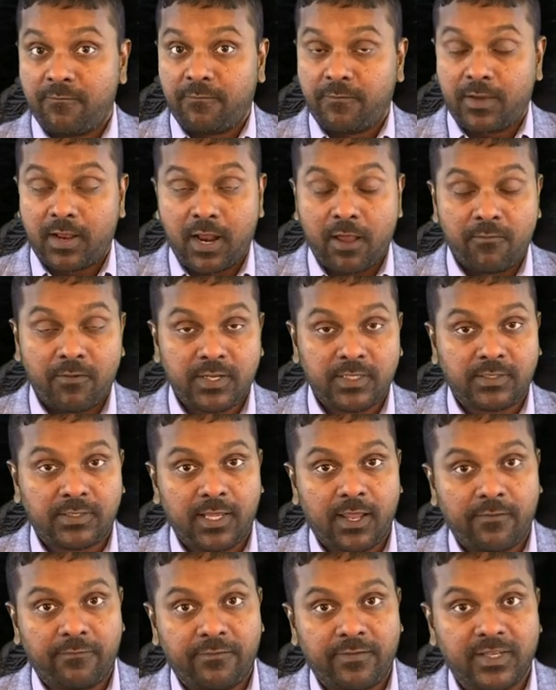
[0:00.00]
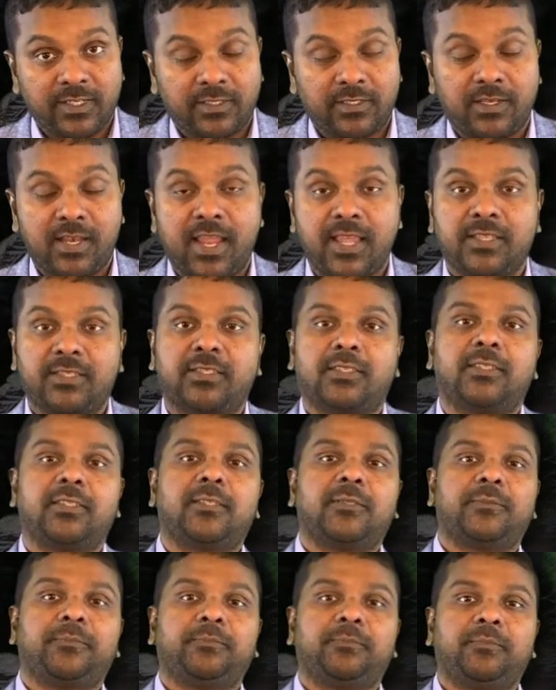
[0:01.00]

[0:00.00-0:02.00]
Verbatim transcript: for our selfishness.